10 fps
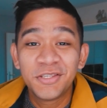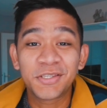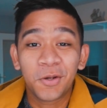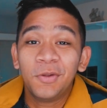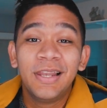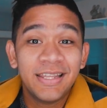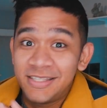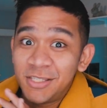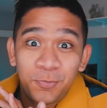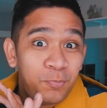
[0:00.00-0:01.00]
so
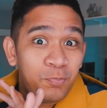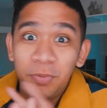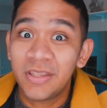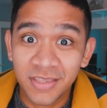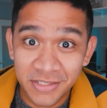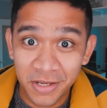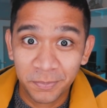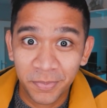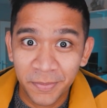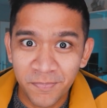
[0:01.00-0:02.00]
let's speed this
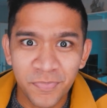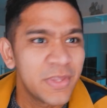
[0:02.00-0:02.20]
up.